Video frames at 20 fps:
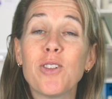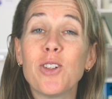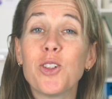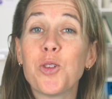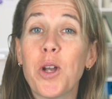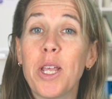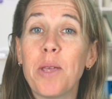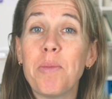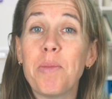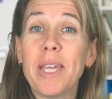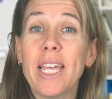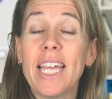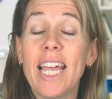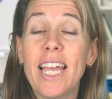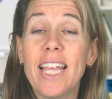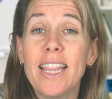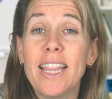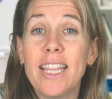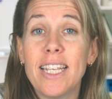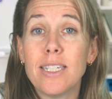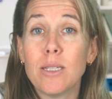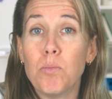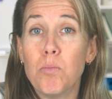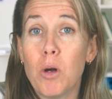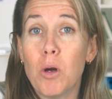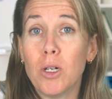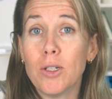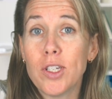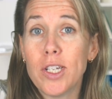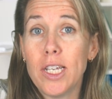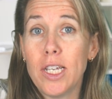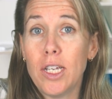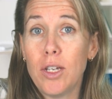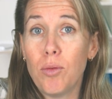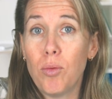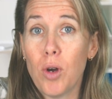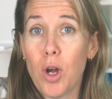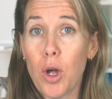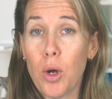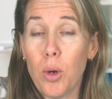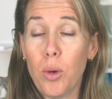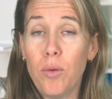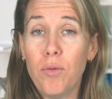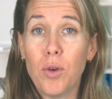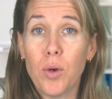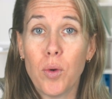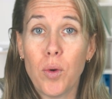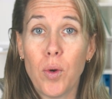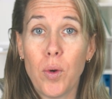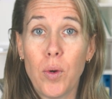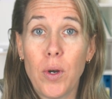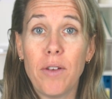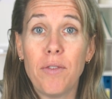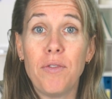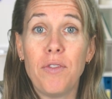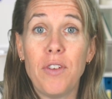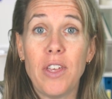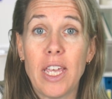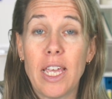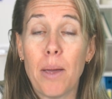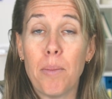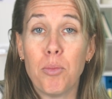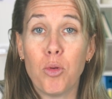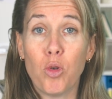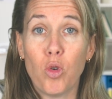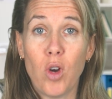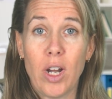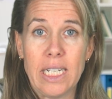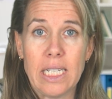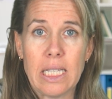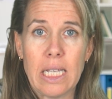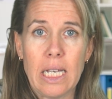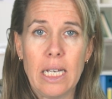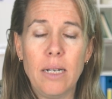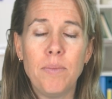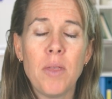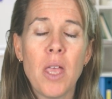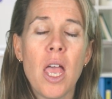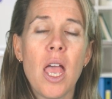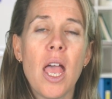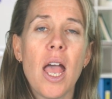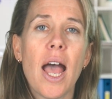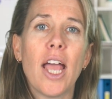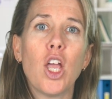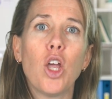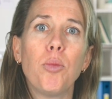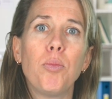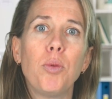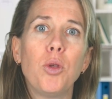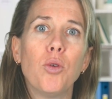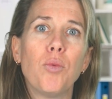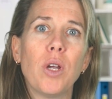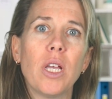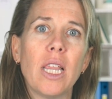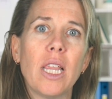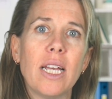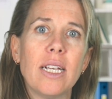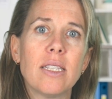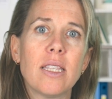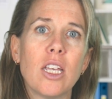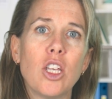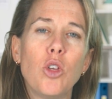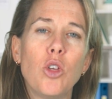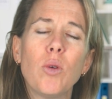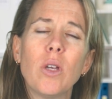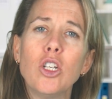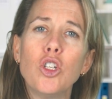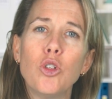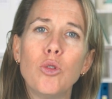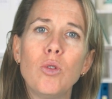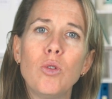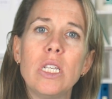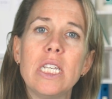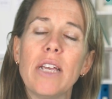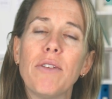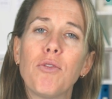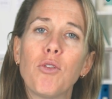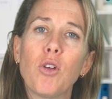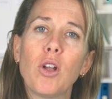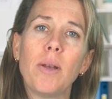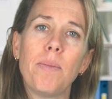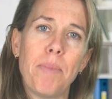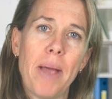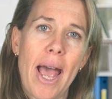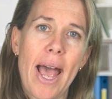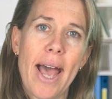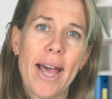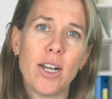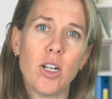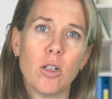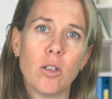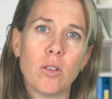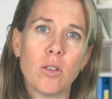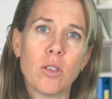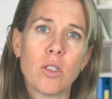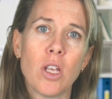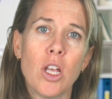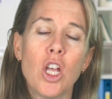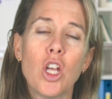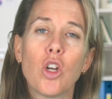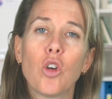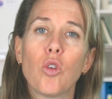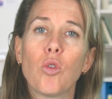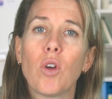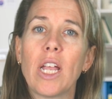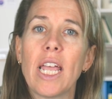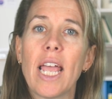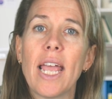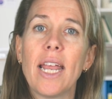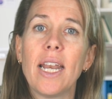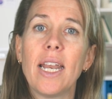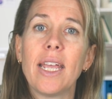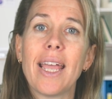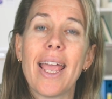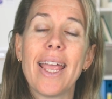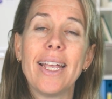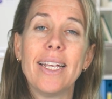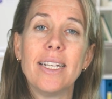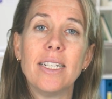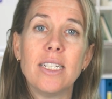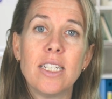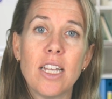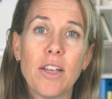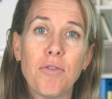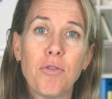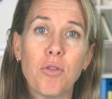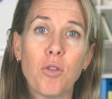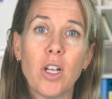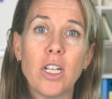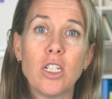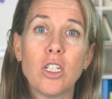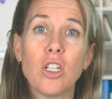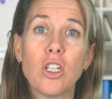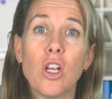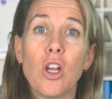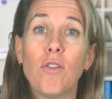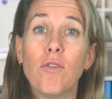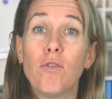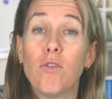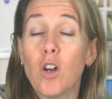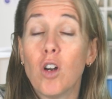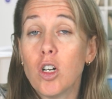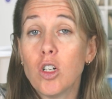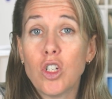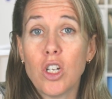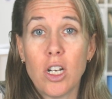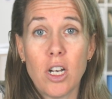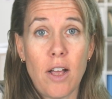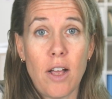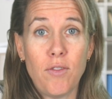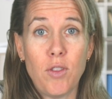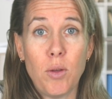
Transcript: joining me in this multi-row Varuna V bracelet. I hope you realize that you can do different patterns, creating a different version of the